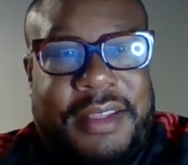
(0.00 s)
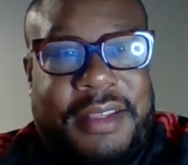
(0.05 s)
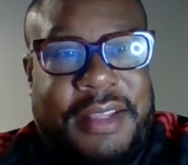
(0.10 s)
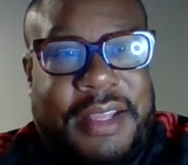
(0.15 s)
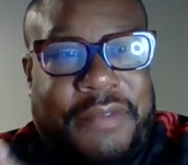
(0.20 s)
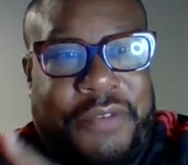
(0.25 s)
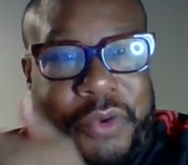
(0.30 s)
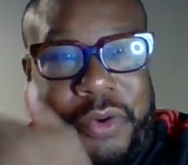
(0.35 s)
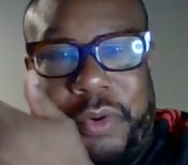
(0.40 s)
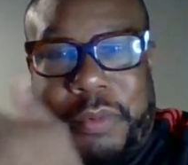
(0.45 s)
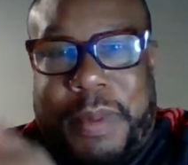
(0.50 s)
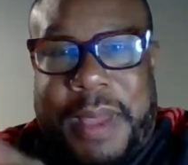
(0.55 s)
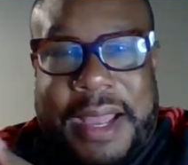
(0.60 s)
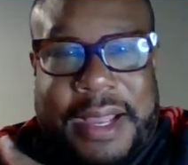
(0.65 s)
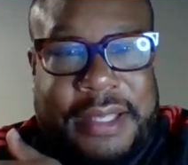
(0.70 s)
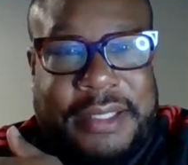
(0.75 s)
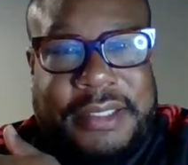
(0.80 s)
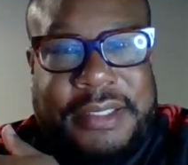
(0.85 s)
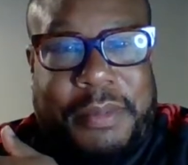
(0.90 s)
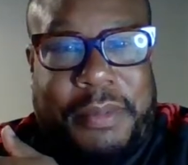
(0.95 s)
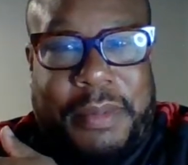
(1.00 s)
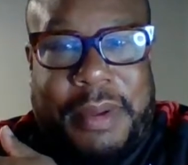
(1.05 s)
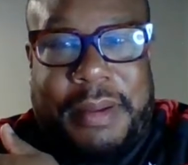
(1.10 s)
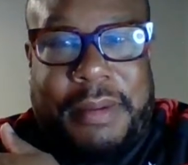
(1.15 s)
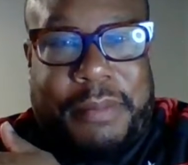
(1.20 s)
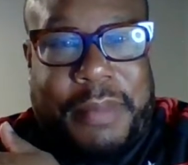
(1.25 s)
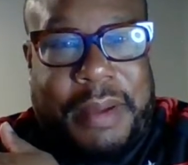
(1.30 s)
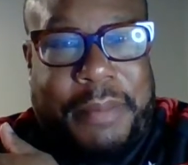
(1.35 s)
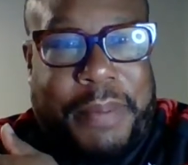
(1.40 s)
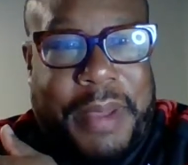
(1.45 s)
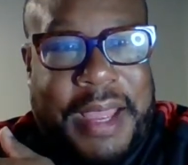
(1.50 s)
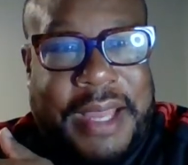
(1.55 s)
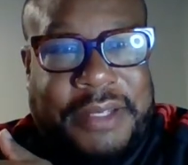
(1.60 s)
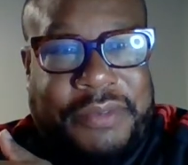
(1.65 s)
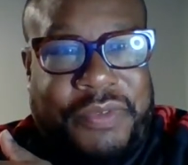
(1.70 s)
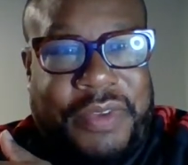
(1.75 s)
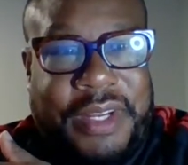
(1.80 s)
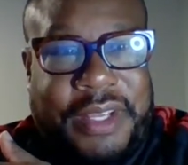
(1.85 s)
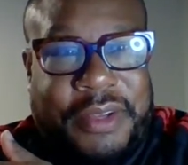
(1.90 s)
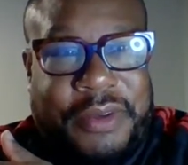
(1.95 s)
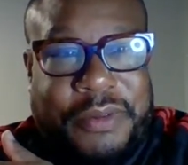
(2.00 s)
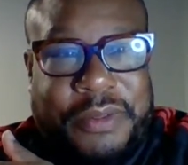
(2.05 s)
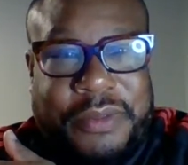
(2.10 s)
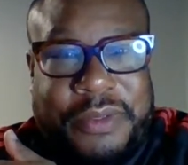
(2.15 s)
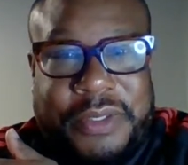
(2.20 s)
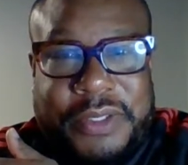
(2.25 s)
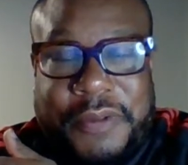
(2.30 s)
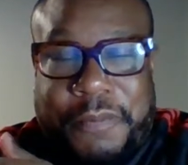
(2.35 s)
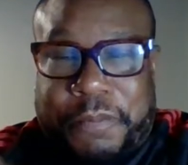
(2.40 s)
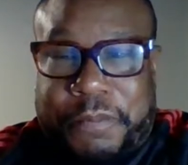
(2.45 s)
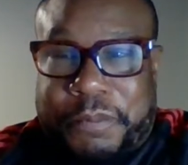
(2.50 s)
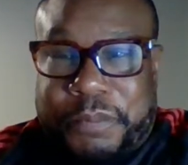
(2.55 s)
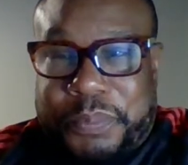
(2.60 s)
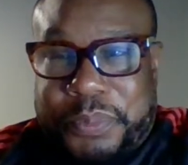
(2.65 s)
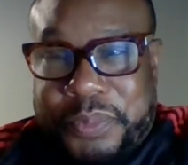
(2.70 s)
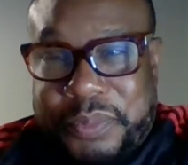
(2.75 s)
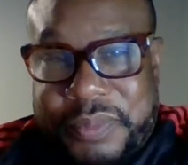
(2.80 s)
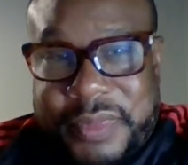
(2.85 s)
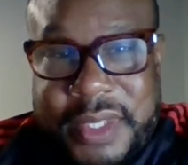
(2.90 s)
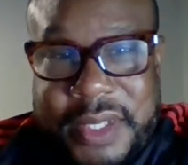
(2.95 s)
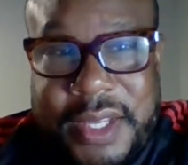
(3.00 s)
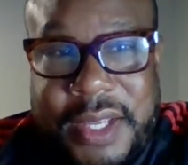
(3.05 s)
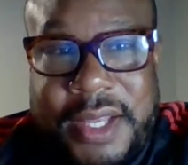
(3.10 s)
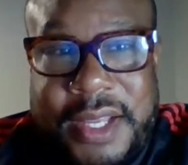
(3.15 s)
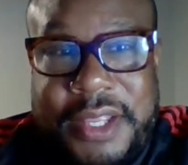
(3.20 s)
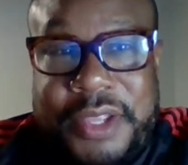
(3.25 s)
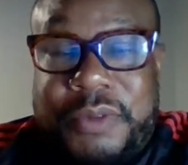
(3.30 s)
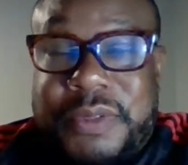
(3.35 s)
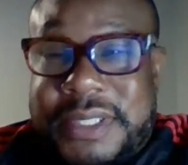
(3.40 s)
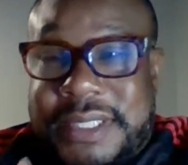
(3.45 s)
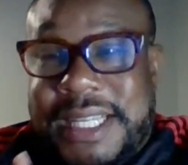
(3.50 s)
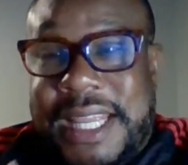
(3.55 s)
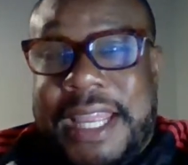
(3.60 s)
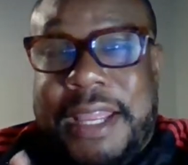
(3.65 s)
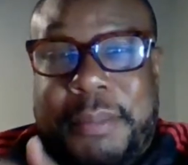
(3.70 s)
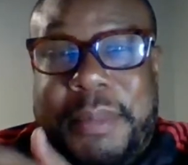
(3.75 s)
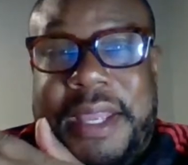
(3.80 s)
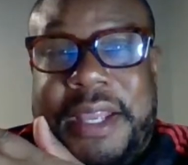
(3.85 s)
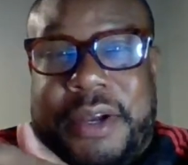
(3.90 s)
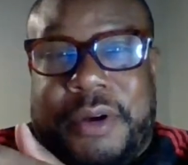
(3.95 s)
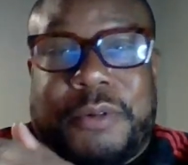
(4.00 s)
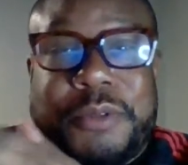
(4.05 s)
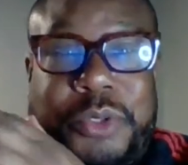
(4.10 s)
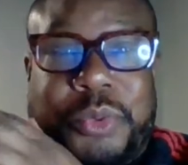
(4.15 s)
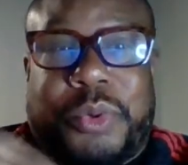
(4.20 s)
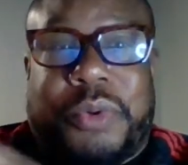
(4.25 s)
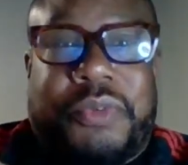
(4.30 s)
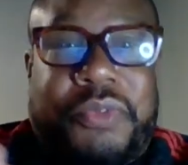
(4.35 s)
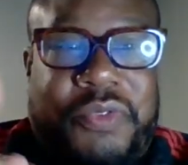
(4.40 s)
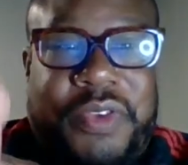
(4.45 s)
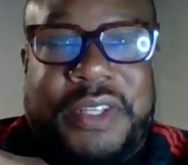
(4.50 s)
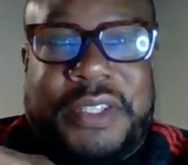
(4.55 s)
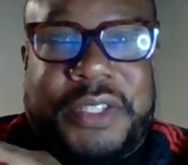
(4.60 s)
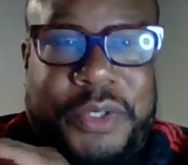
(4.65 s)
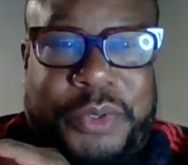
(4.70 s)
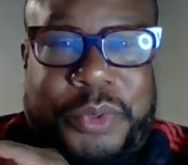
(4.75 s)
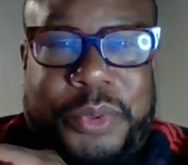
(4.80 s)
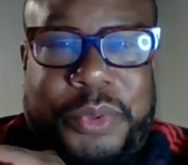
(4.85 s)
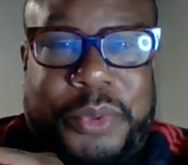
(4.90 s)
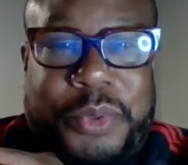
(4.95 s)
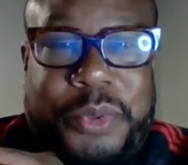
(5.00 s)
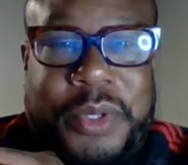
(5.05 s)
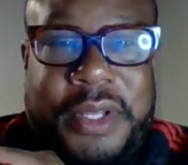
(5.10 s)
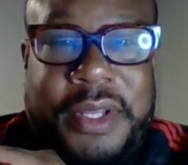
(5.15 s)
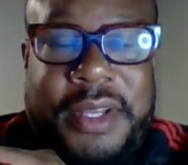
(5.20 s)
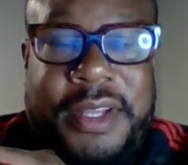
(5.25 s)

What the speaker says: If you go back in some of my past videos, you've seen me go to a physical